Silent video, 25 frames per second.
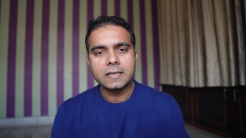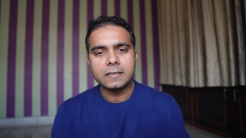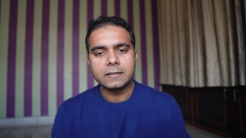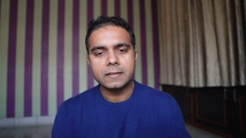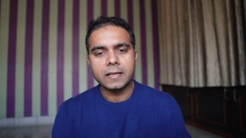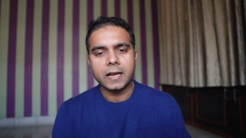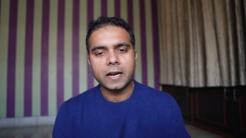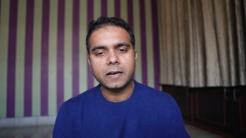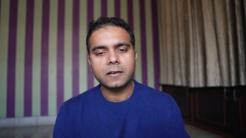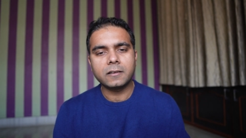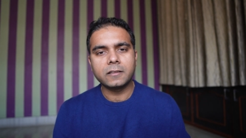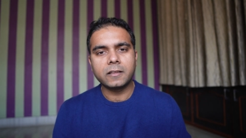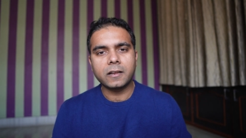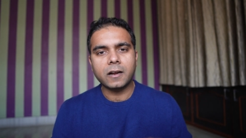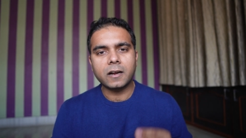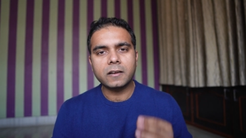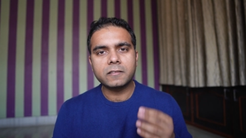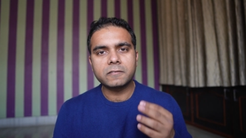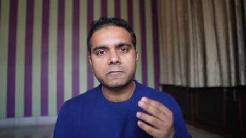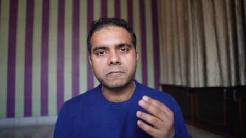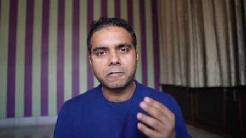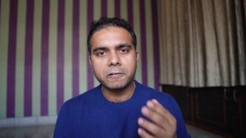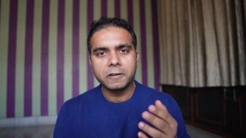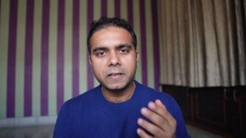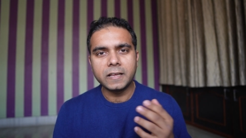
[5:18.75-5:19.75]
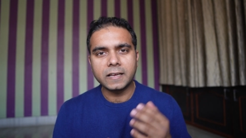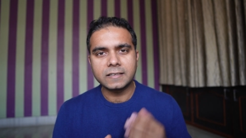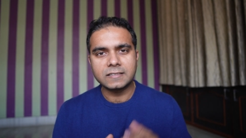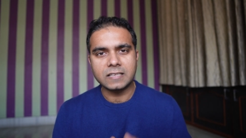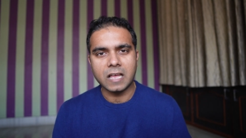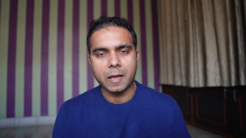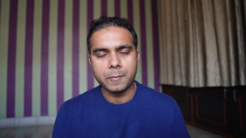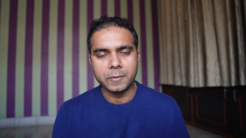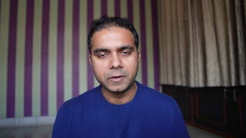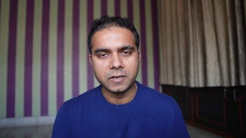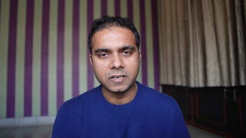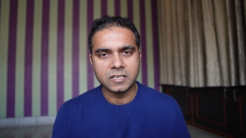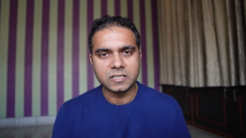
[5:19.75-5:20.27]
that there are 3
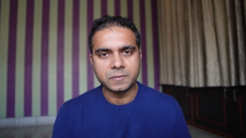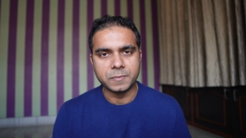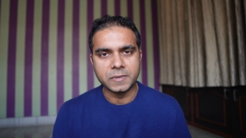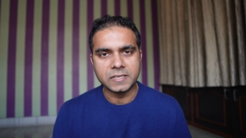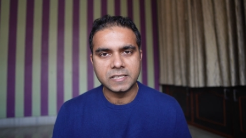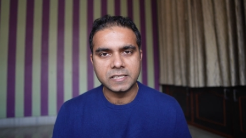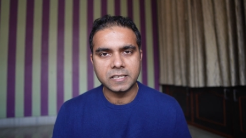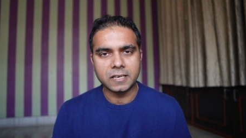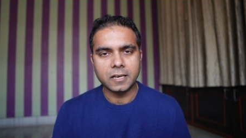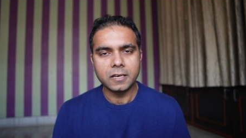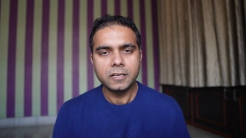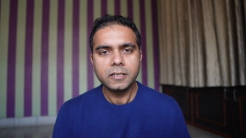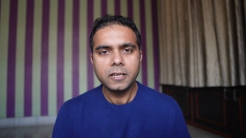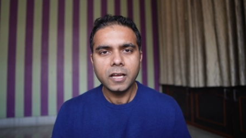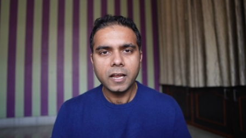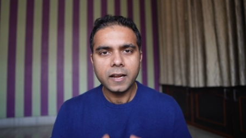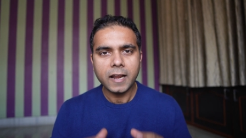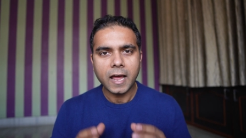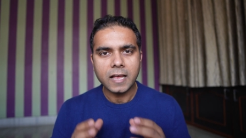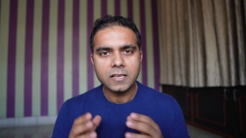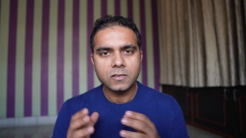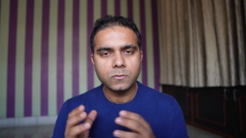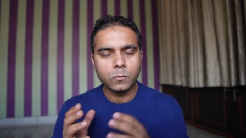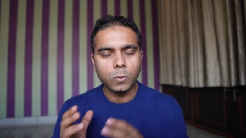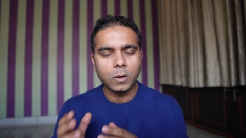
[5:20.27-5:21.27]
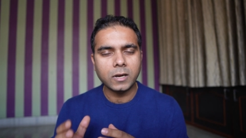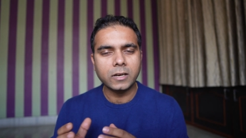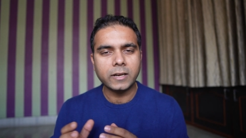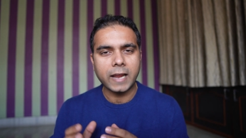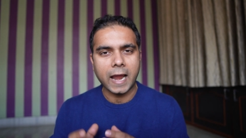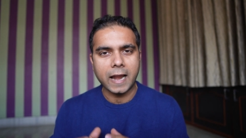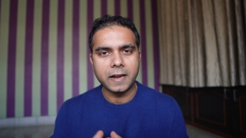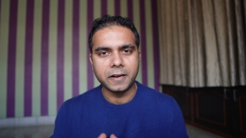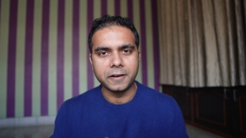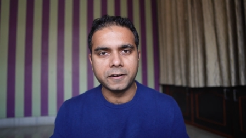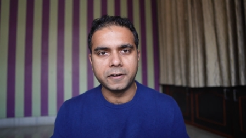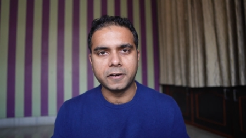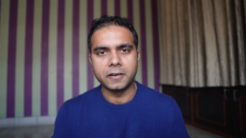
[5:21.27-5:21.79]
examiners basically, and as 1
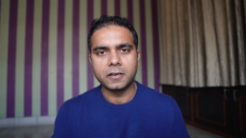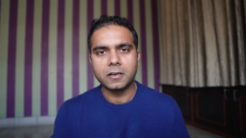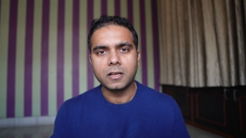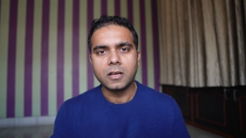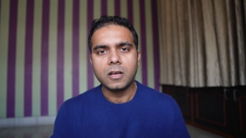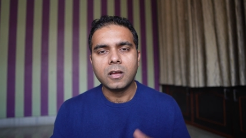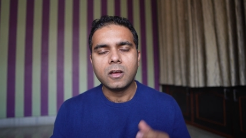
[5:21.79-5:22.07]
candidate.